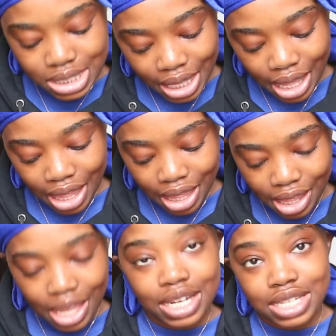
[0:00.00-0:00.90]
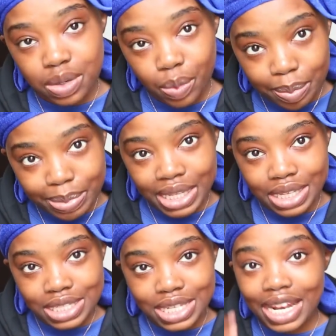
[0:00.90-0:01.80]
is here and it's in one
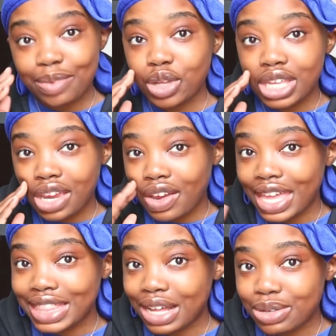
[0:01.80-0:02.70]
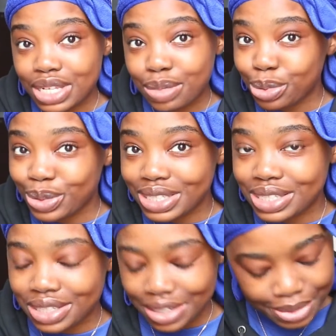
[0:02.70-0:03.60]
place, and I'm not carrying 1,000
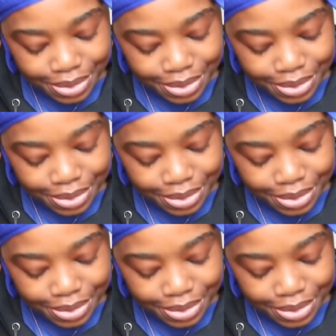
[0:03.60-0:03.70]
books.